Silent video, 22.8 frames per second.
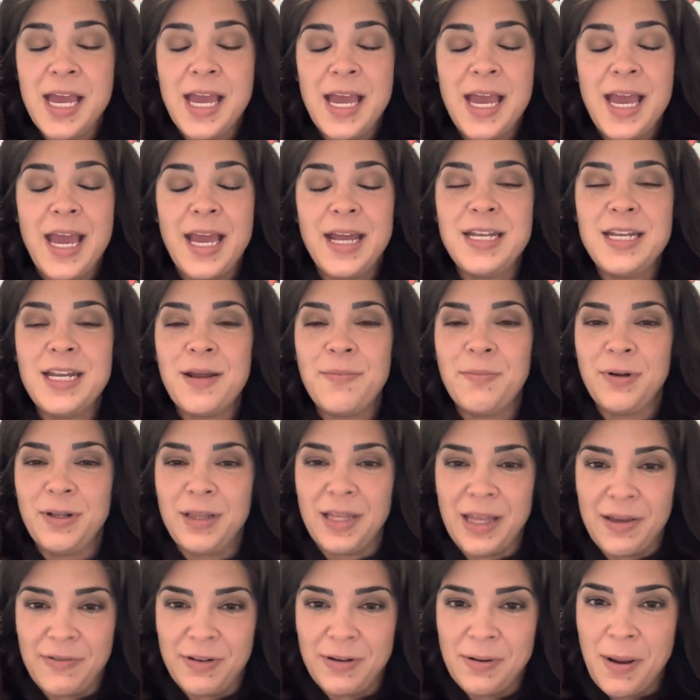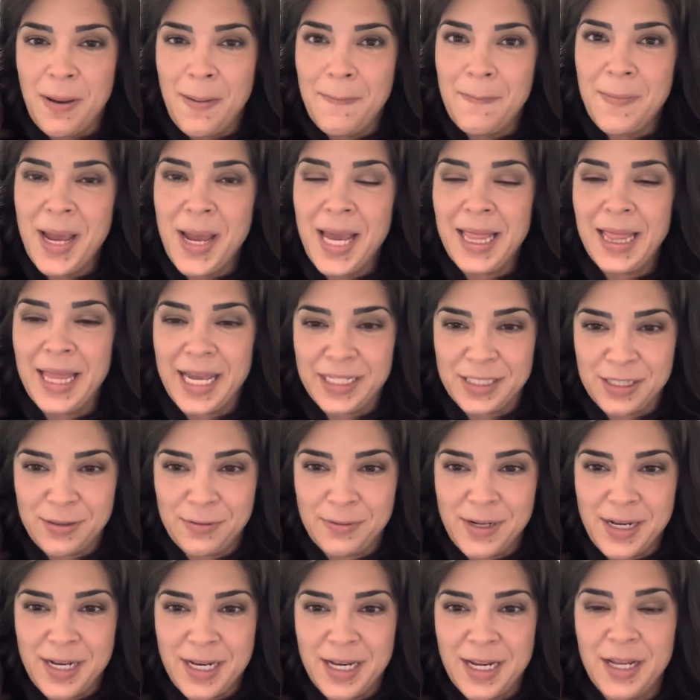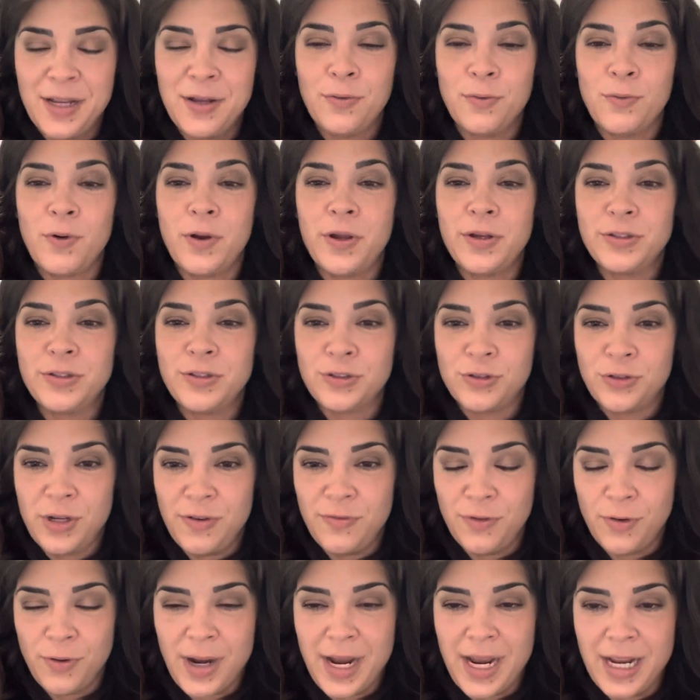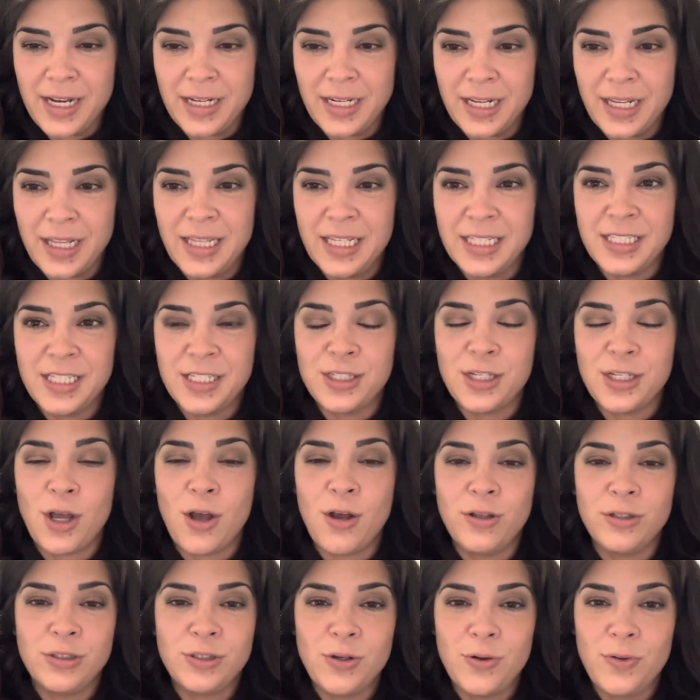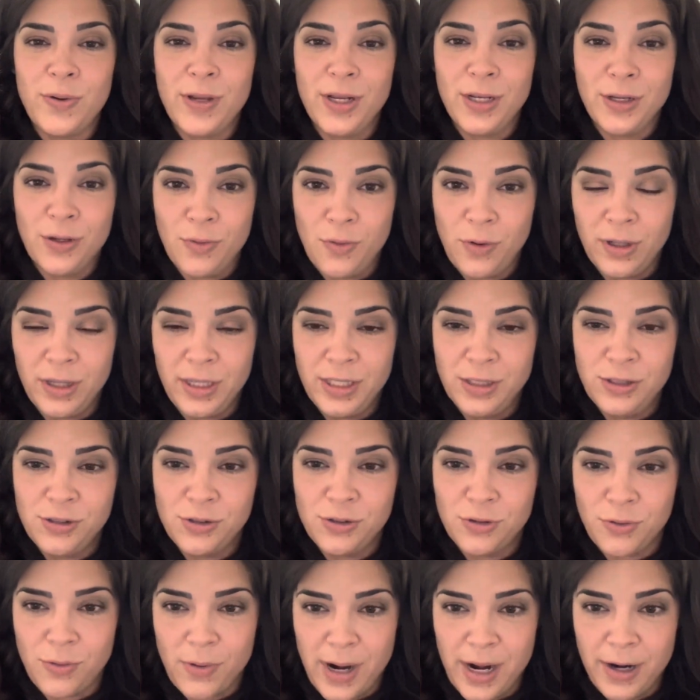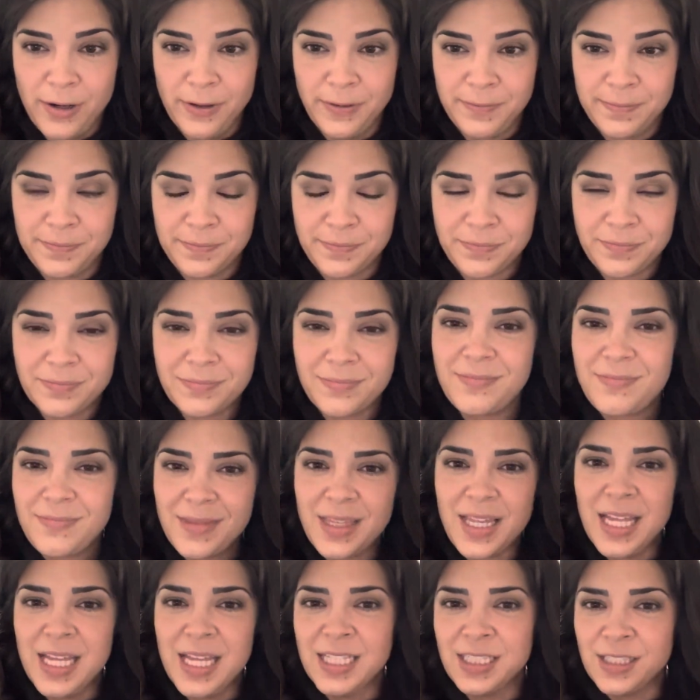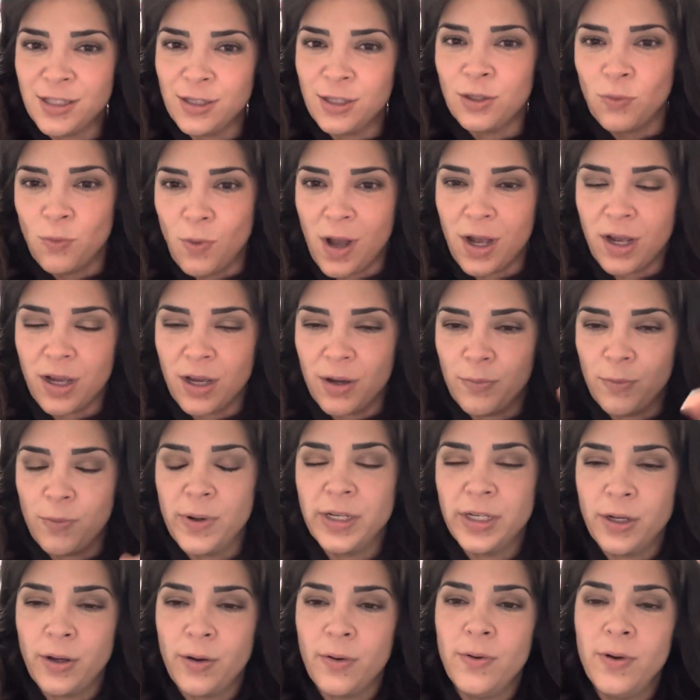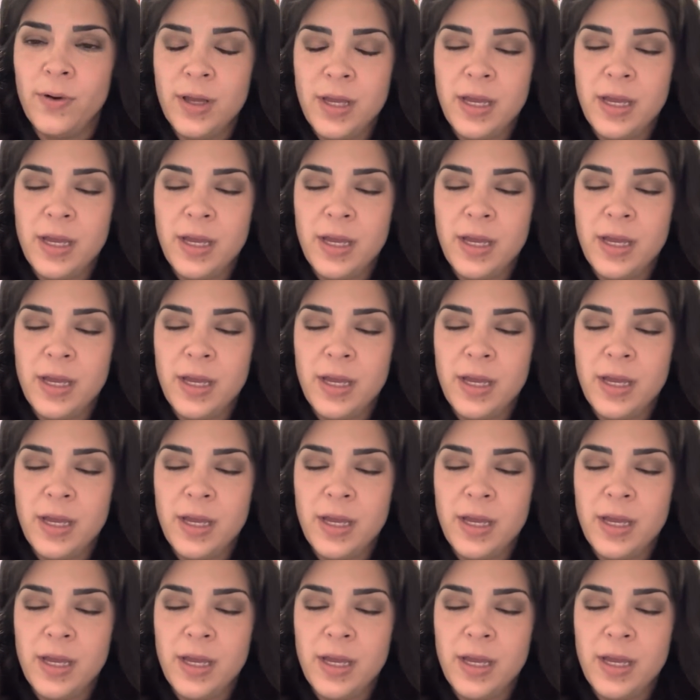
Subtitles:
And number 11, my last one, Royal Street Veranda. This is also in New Orleans Square. It's a little walk-up window,